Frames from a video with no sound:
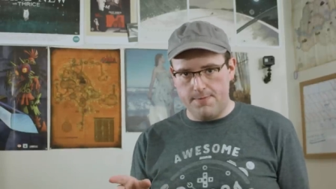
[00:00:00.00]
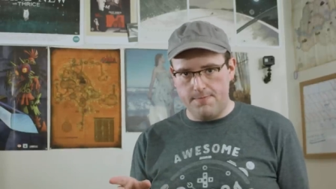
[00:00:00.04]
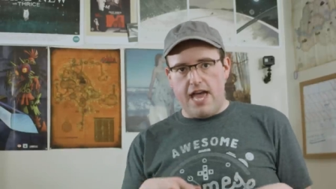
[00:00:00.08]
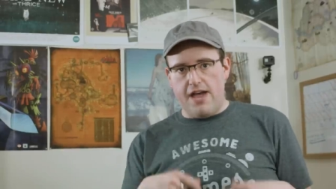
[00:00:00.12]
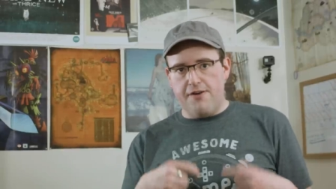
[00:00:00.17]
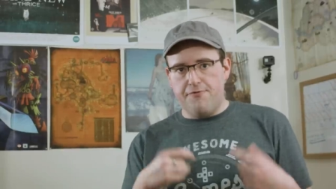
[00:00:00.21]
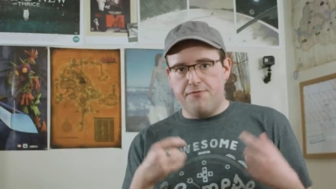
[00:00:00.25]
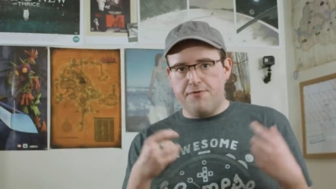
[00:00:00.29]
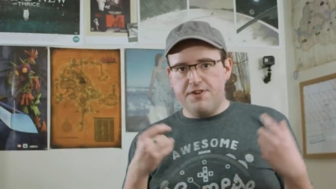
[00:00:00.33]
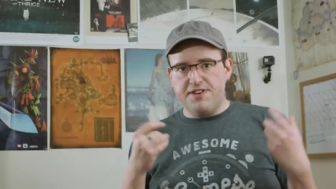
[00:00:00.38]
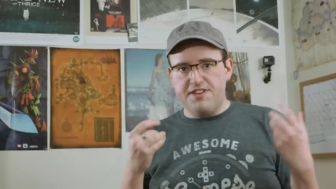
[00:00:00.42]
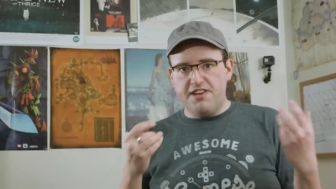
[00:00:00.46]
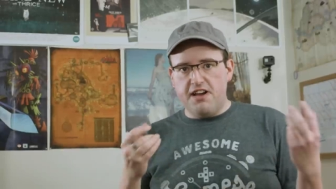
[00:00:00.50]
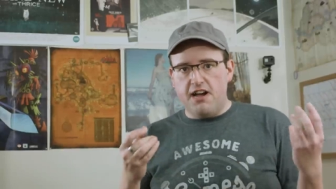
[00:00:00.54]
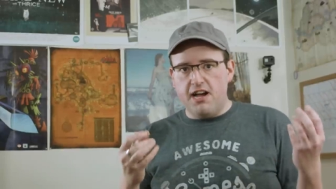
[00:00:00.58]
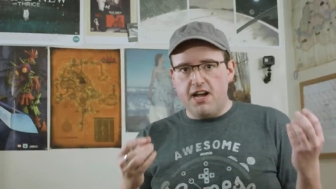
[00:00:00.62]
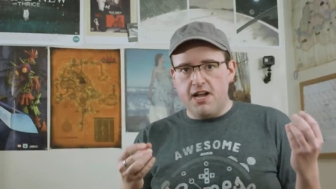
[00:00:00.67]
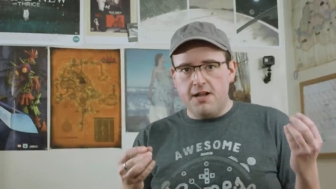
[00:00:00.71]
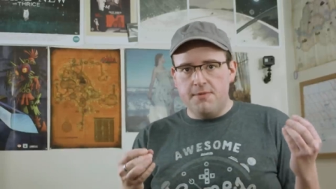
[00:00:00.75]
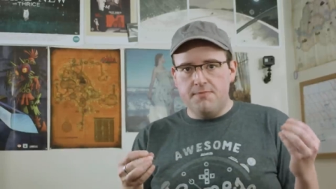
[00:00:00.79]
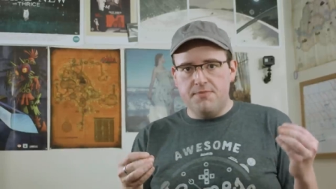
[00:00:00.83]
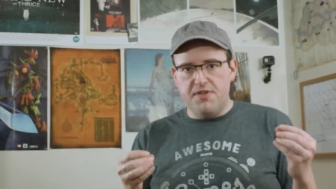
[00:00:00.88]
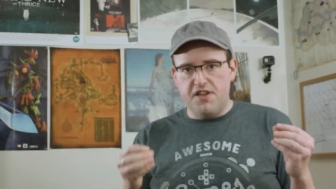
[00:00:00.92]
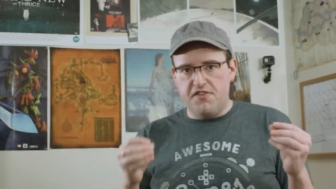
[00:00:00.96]
Every
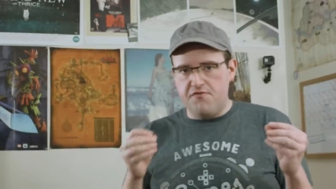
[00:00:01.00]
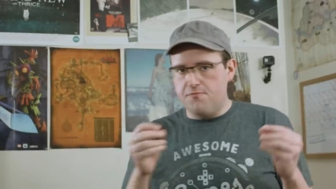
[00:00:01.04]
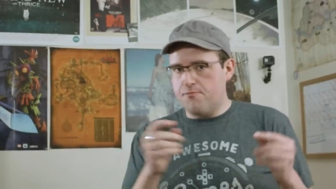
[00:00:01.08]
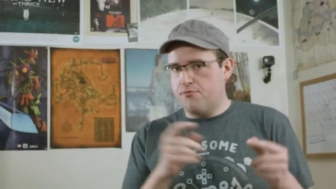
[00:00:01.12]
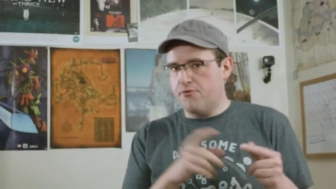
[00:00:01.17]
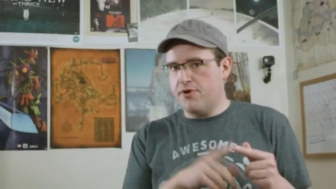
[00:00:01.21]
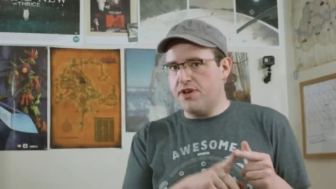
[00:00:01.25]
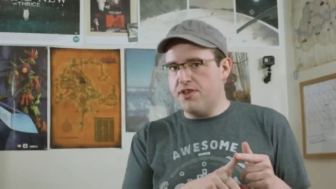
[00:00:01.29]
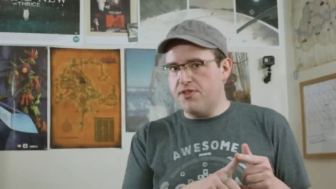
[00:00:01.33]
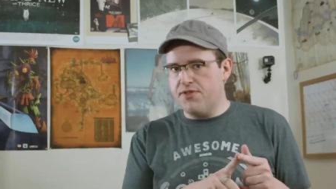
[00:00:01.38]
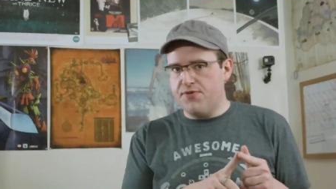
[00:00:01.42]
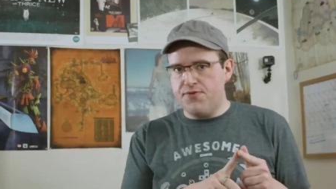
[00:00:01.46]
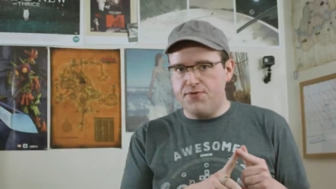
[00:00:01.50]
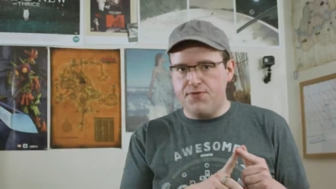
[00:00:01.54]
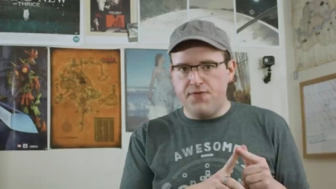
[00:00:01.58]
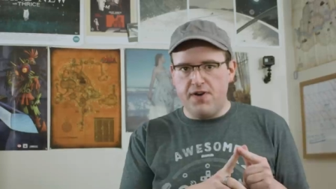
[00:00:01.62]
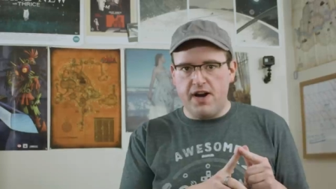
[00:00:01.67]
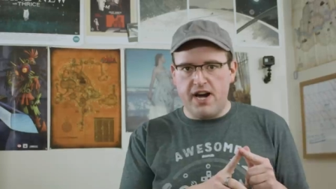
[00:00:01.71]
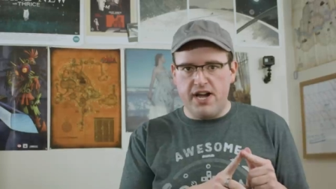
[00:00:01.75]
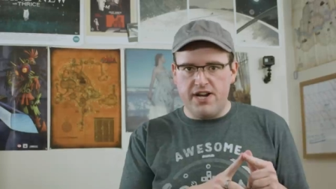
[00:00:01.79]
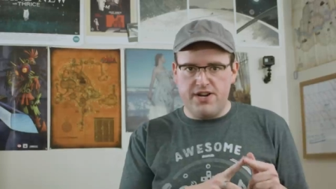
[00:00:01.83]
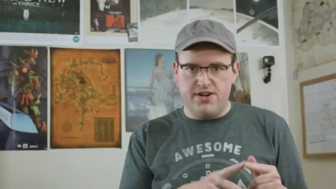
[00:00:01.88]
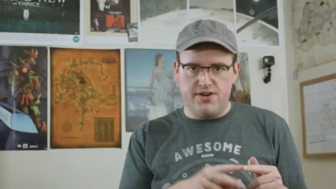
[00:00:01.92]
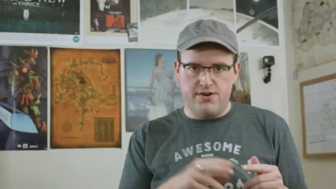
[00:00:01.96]
time they've breathed
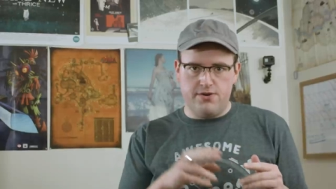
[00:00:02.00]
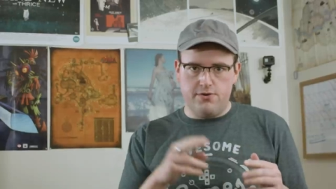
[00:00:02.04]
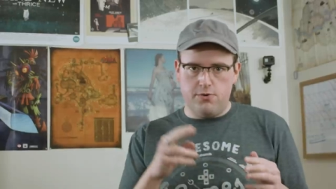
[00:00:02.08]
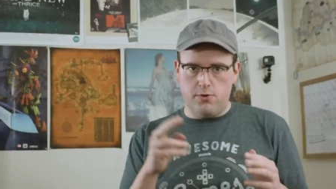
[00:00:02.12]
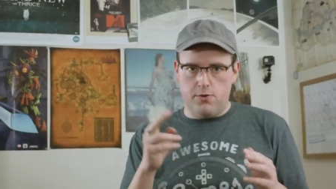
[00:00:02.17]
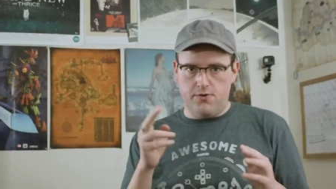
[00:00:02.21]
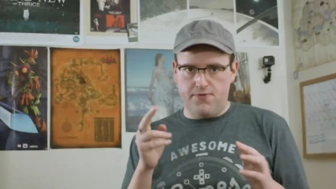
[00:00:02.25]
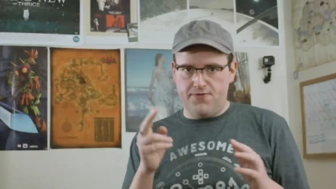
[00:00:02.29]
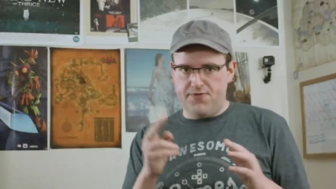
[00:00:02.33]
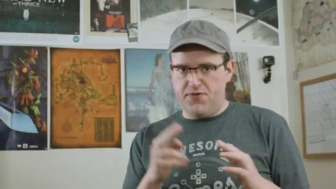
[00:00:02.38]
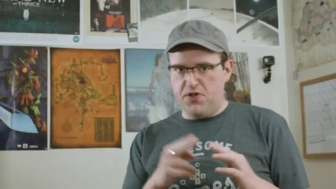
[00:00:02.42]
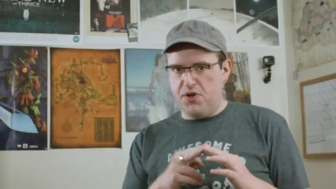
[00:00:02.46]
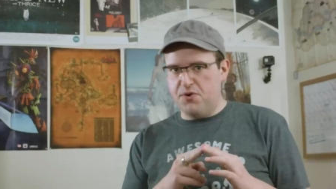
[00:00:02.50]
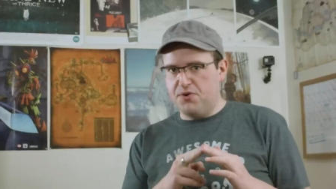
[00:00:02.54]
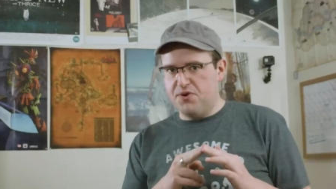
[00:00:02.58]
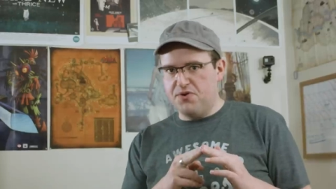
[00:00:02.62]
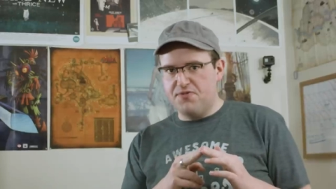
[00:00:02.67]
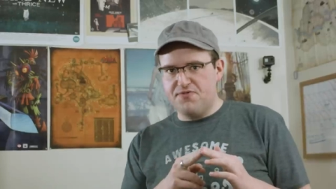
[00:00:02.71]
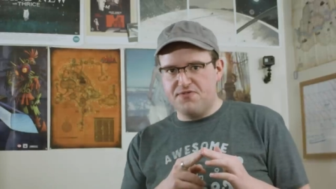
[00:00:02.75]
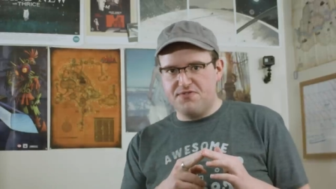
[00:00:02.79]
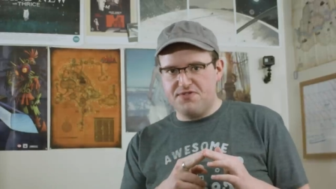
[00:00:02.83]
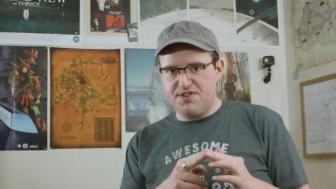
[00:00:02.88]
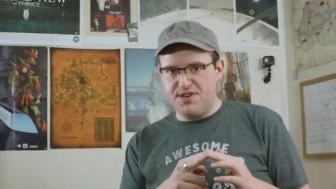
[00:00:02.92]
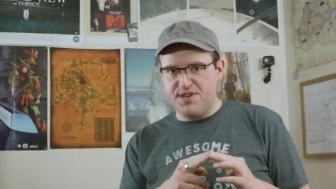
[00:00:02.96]
fire or flown
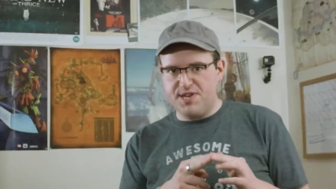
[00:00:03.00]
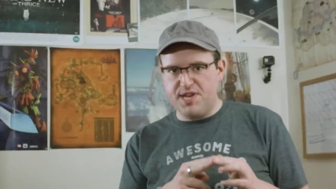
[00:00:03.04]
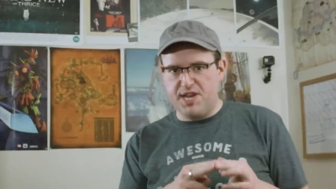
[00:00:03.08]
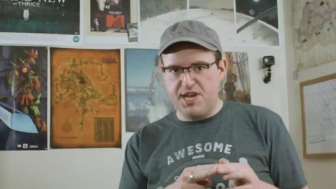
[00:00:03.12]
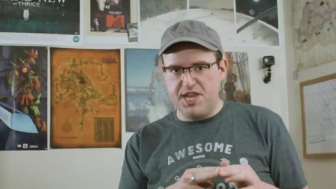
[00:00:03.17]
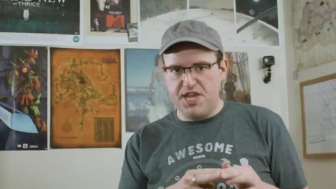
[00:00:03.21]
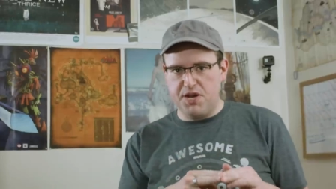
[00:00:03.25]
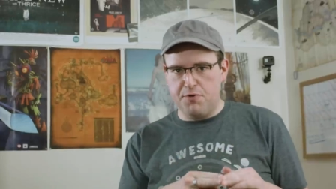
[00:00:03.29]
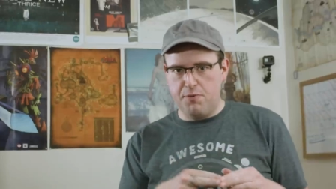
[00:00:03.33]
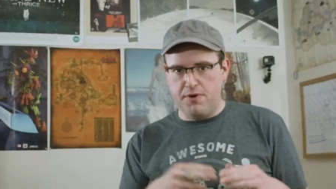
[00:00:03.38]
over a city,